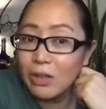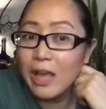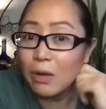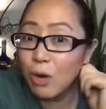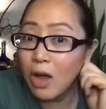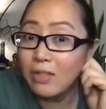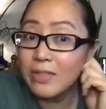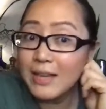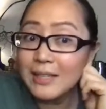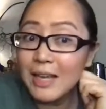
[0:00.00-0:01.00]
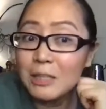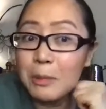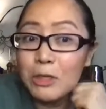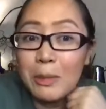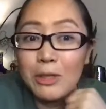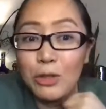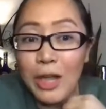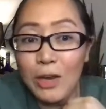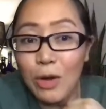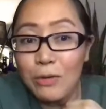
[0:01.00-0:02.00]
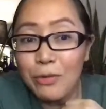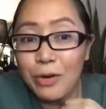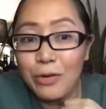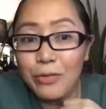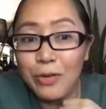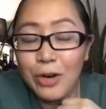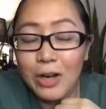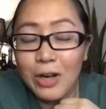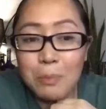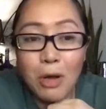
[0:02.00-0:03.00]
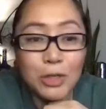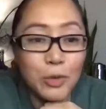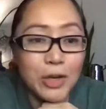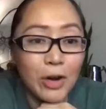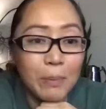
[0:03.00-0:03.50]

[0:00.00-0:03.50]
Aaron. Thanks again. Special mention to Aaron for sponsoring our